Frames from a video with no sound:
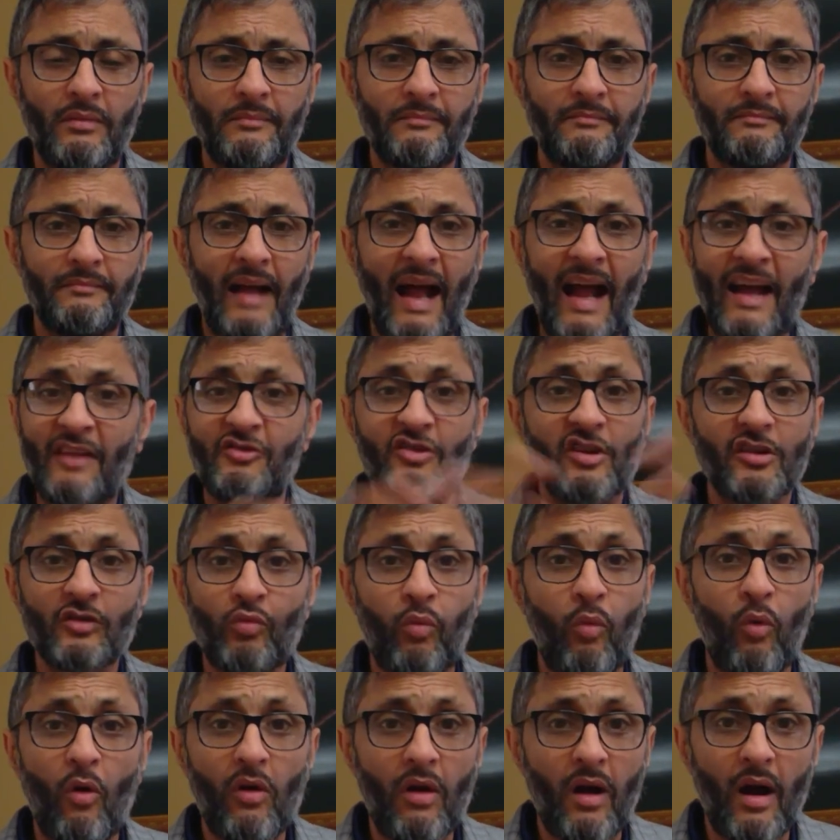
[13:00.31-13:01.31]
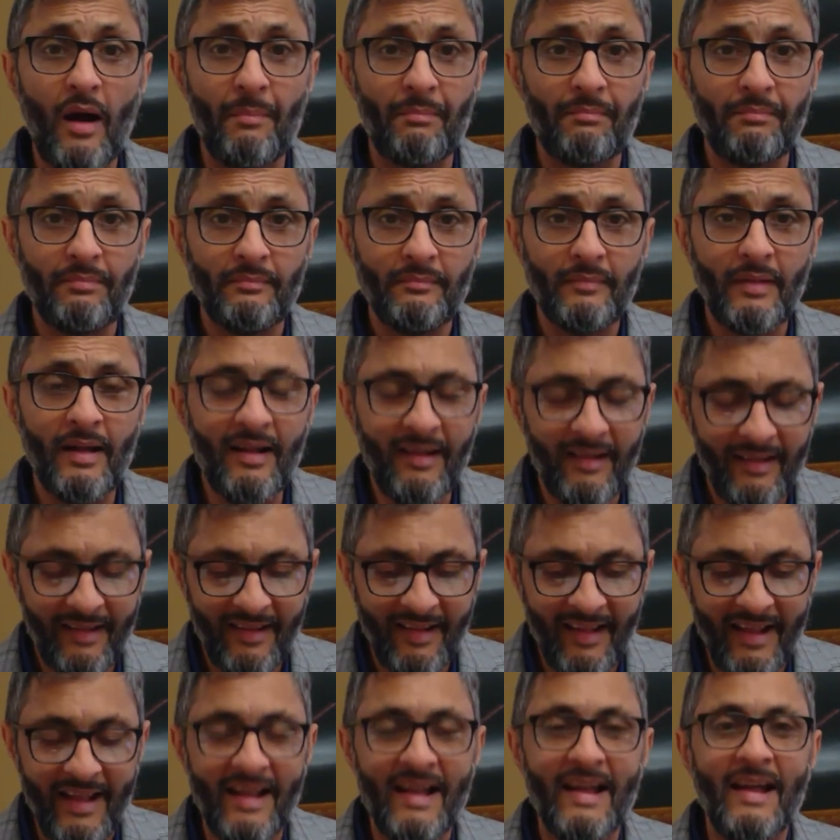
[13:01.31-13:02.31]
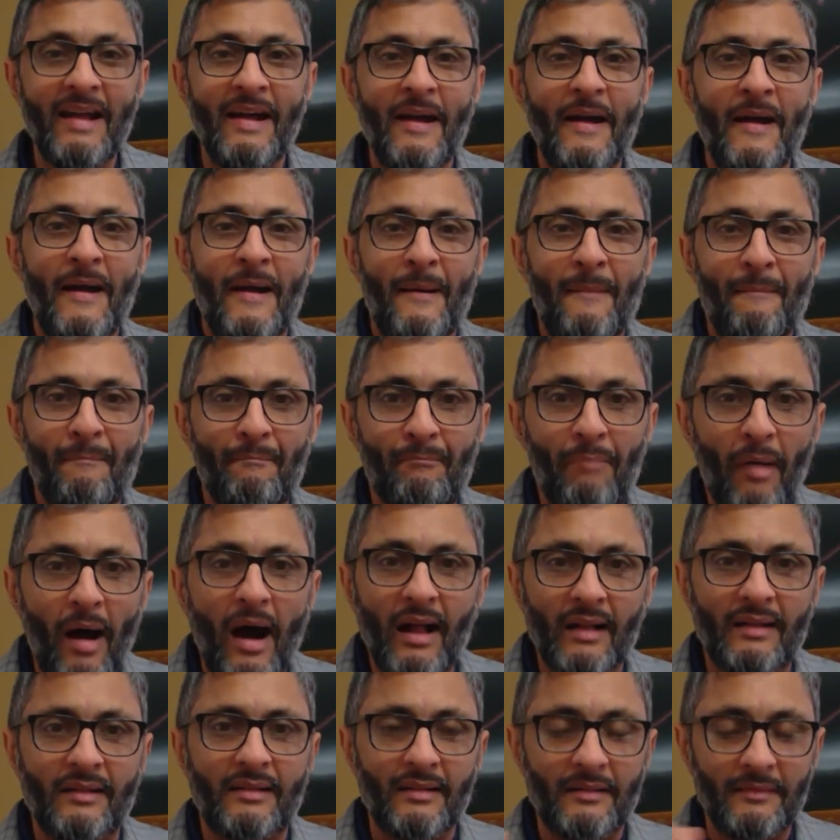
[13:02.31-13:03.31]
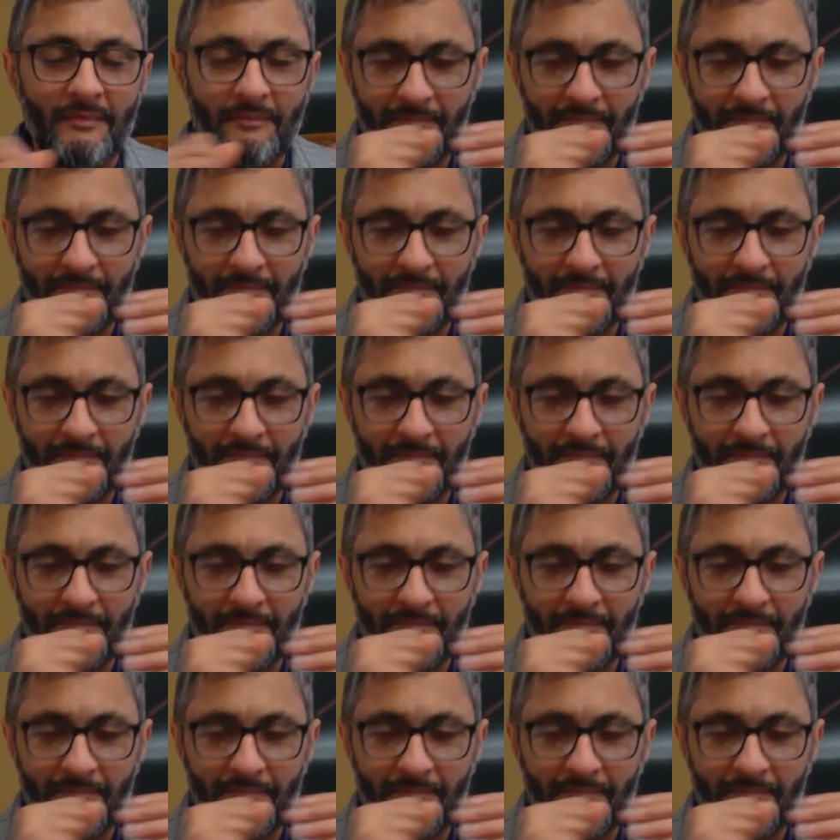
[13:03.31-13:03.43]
I just woke up. But